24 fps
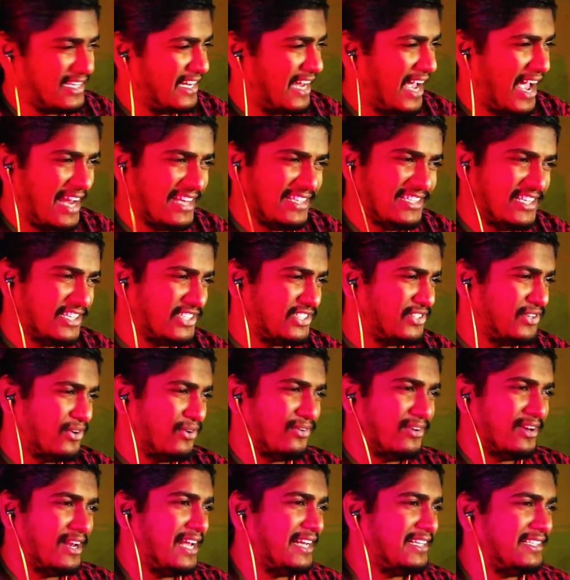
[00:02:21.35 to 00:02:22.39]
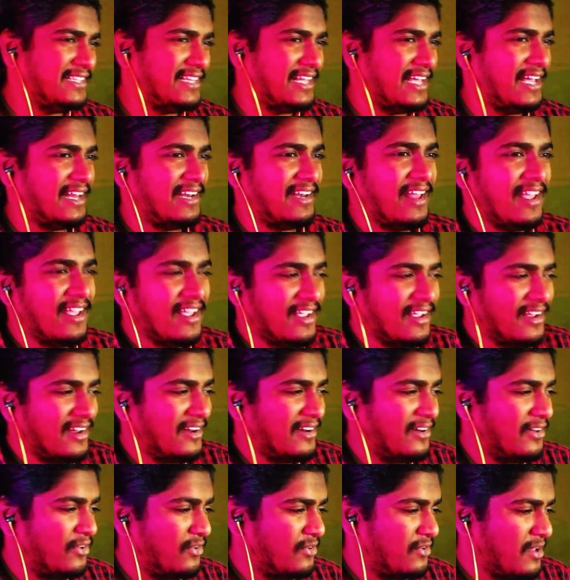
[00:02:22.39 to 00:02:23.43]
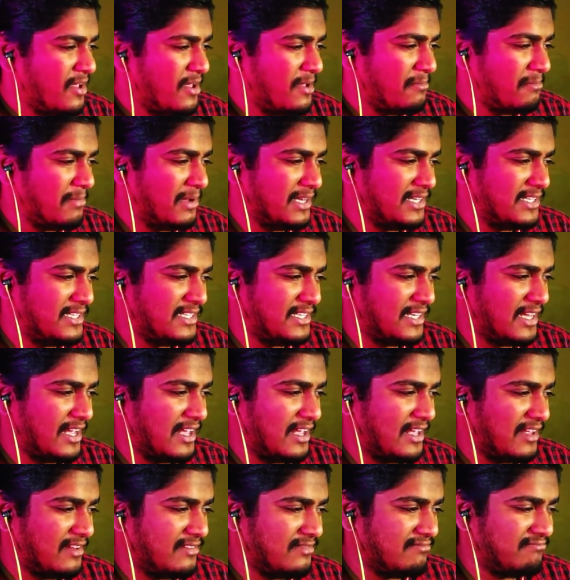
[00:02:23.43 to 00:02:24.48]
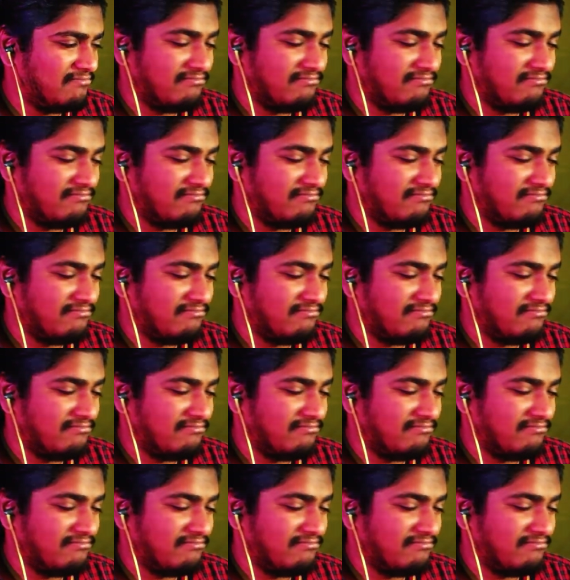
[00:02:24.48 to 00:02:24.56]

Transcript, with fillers: i just don't like that you know but uh,